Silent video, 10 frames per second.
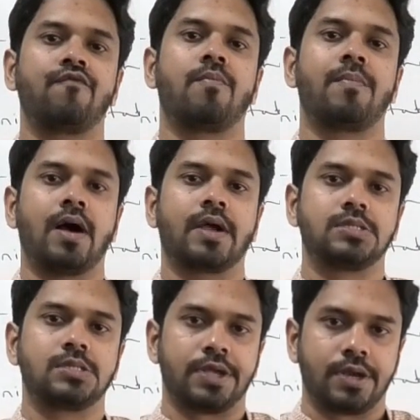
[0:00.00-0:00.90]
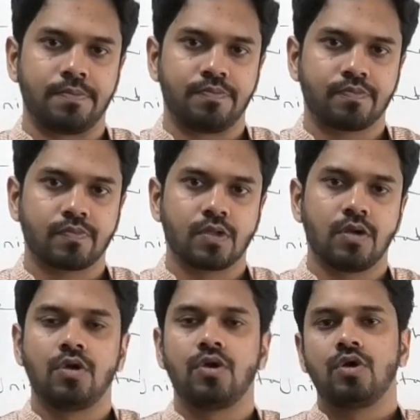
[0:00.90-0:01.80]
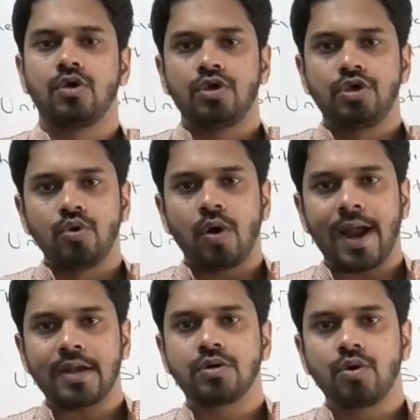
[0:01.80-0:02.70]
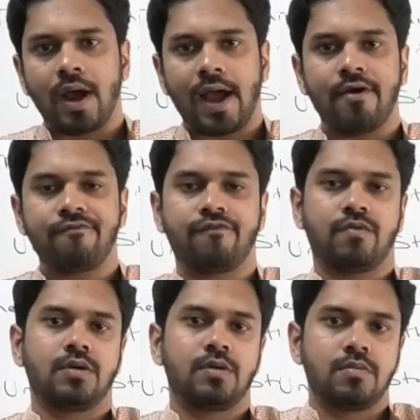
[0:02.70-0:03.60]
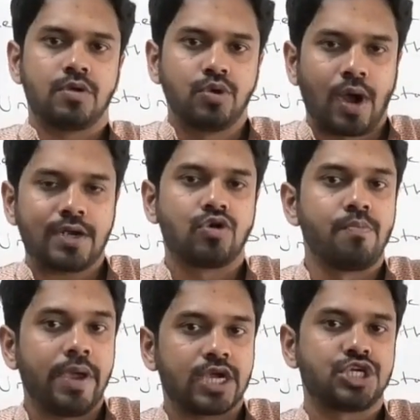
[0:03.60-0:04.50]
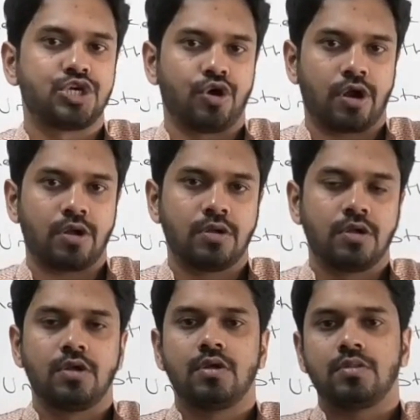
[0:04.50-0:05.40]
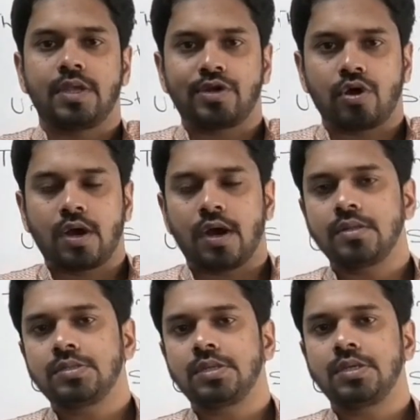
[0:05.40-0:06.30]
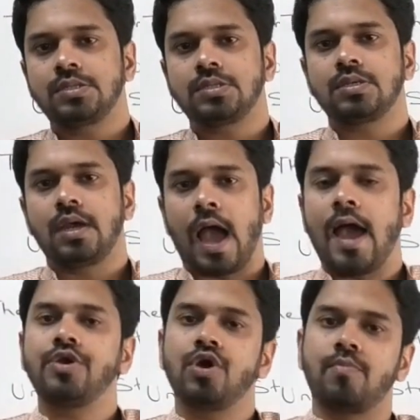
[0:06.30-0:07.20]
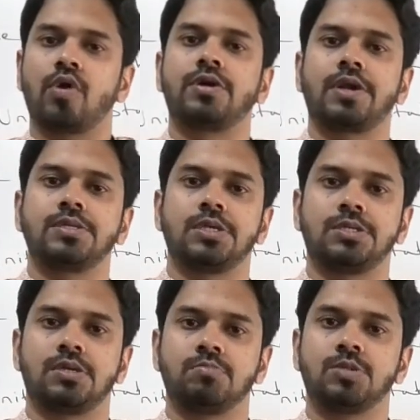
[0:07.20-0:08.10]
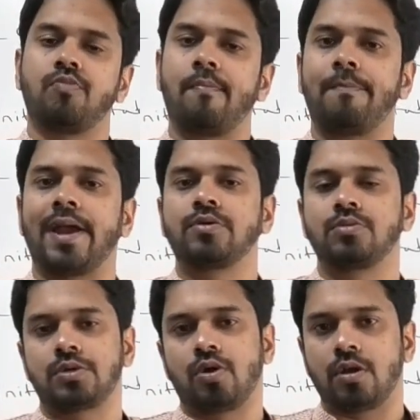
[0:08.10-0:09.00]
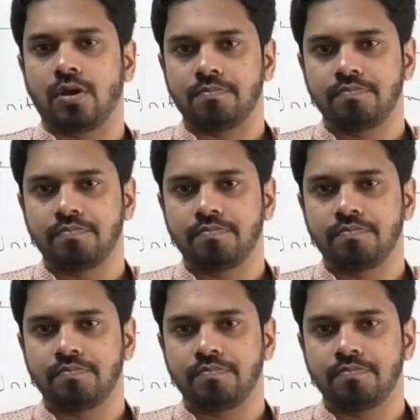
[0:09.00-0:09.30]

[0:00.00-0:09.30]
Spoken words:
your markets did, you had to make sure that your currencies and your monetary systems were pegged to the dollar,